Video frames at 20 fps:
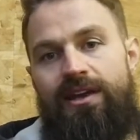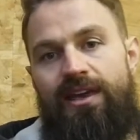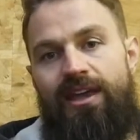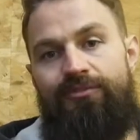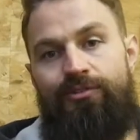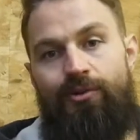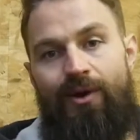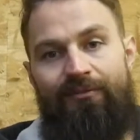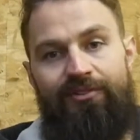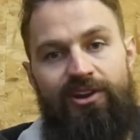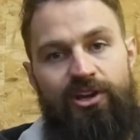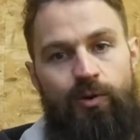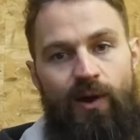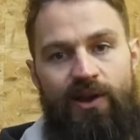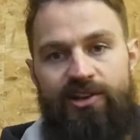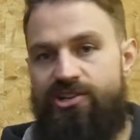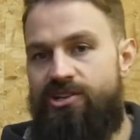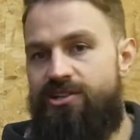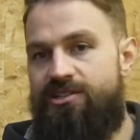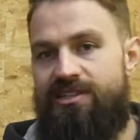If you have any
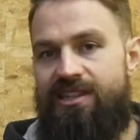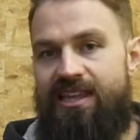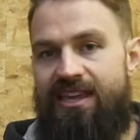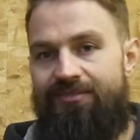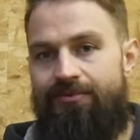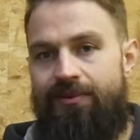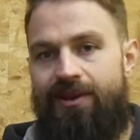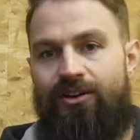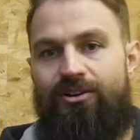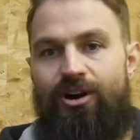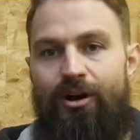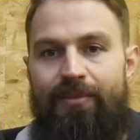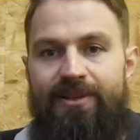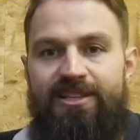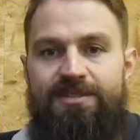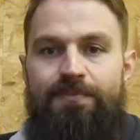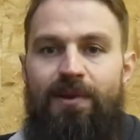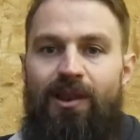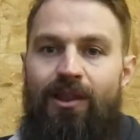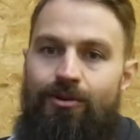questions, leave them in the
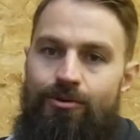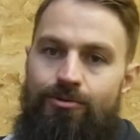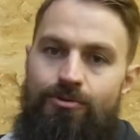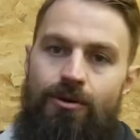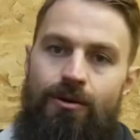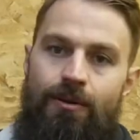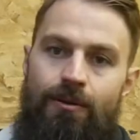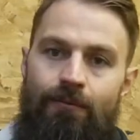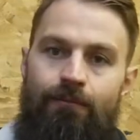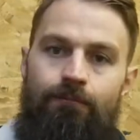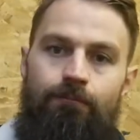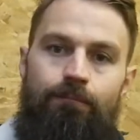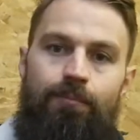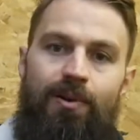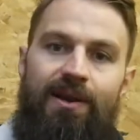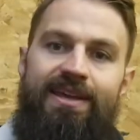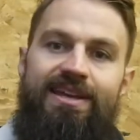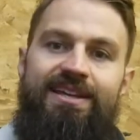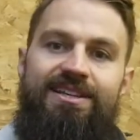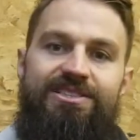comments below.
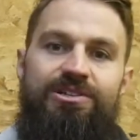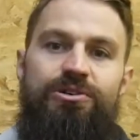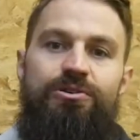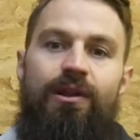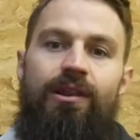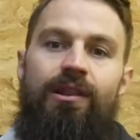please do